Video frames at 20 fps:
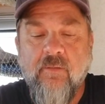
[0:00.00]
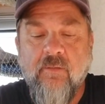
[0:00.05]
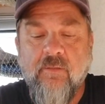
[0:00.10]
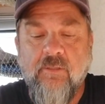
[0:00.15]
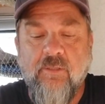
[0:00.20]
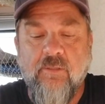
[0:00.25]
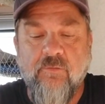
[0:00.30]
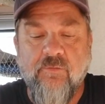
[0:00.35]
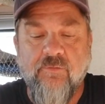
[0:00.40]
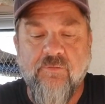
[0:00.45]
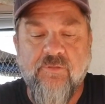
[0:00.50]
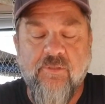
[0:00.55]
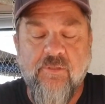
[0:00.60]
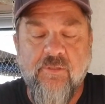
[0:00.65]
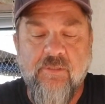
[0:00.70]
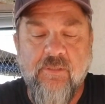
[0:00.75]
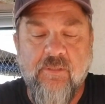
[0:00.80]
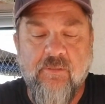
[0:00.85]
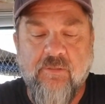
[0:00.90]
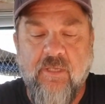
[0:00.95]
use.
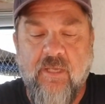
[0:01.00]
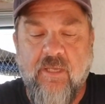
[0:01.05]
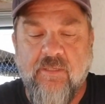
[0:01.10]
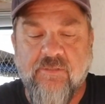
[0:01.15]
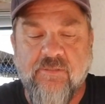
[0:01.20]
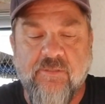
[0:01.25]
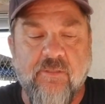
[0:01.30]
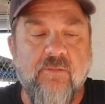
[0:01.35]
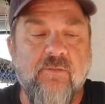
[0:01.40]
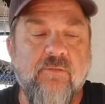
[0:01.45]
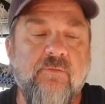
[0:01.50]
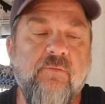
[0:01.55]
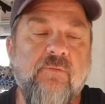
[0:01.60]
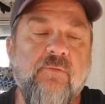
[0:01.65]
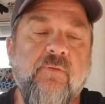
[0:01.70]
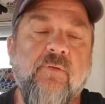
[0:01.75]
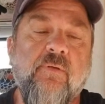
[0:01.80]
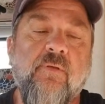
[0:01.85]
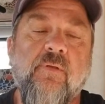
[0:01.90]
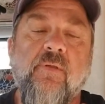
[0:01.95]
Okay, so
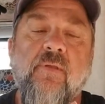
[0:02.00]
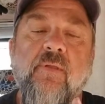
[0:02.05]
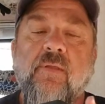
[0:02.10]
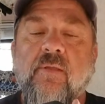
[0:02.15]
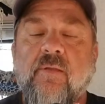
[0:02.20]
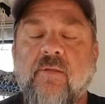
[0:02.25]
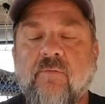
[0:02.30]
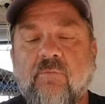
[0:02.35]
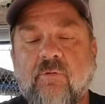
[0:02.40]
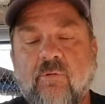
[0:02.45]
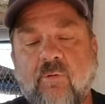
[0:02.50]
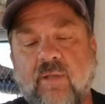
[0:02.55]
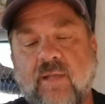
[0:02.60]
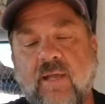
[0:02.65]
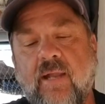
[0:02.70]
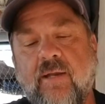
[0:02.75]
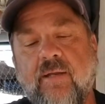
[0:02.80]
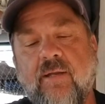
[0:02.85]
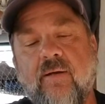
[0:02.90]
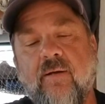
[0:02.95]
what do we
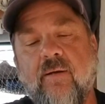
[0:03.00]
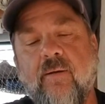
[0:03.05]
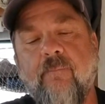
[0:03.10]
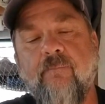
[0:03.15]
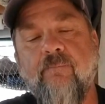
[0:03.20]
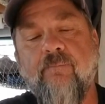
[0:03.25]
got here?